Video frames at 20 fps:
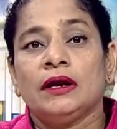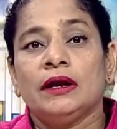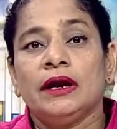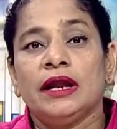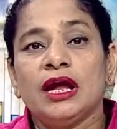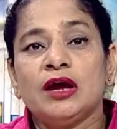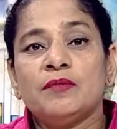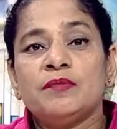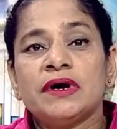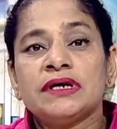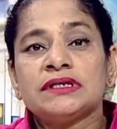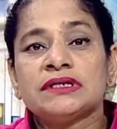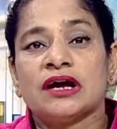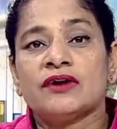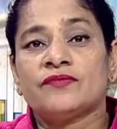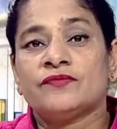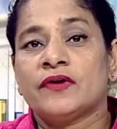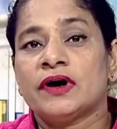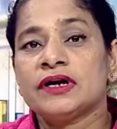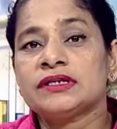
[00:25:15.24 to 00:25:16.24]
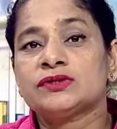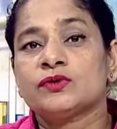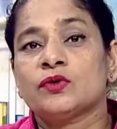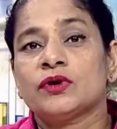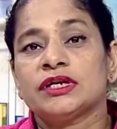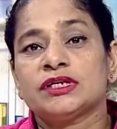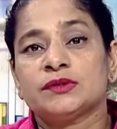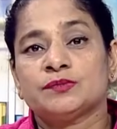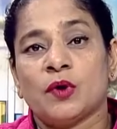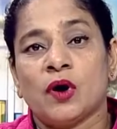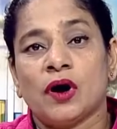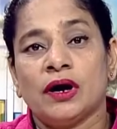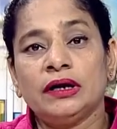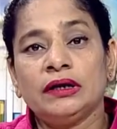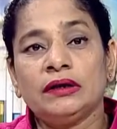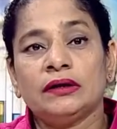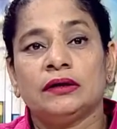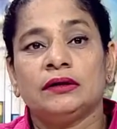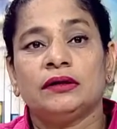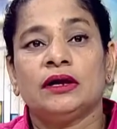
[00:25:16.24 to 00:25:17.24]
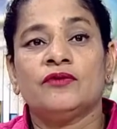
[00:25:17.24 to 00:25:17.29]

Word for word: neighbors are first to respond.